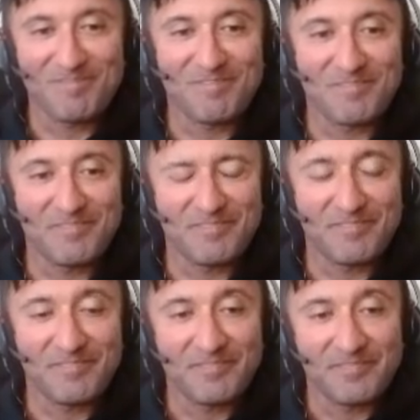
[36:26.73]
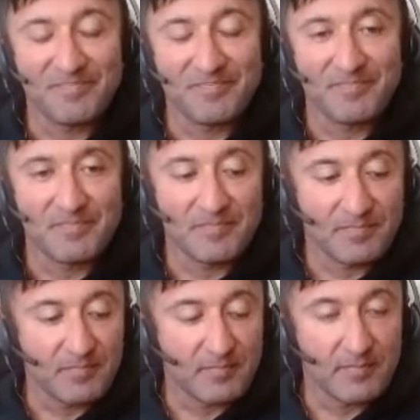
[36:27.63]

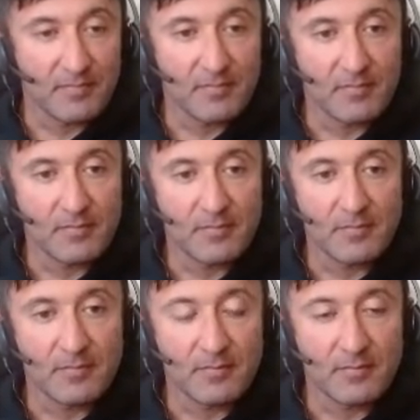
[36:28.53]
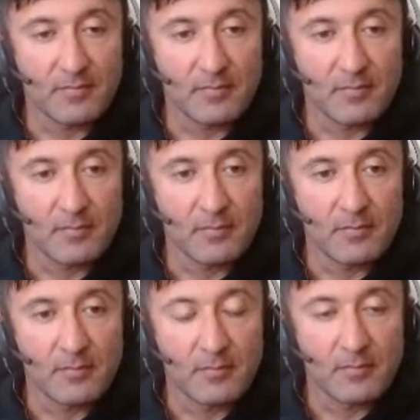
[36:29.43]

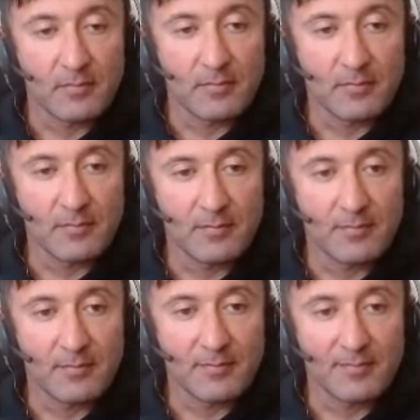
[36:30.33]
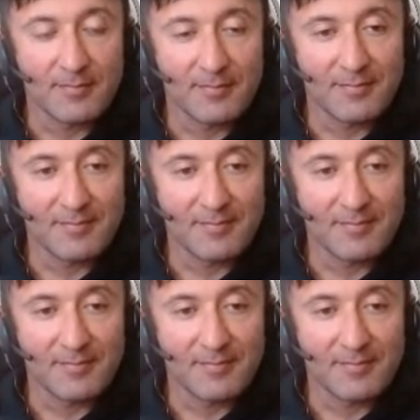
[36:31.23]
No words are spoken by the person on screen.